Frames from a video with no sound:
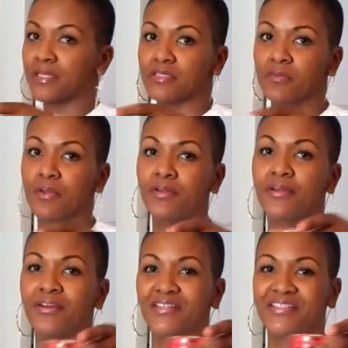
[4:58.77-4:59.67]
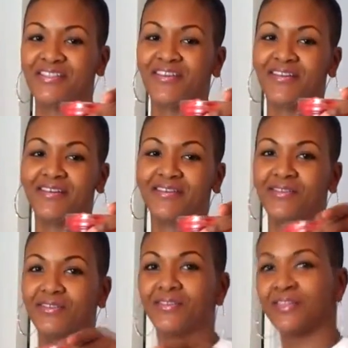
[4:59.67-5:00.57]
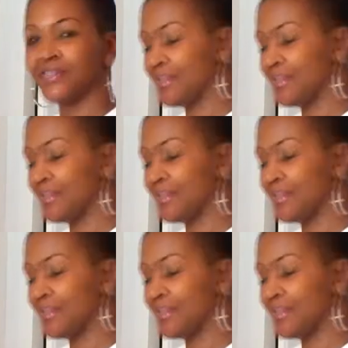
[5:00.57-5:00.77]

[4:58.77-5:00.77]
because when you go to stir it, it'll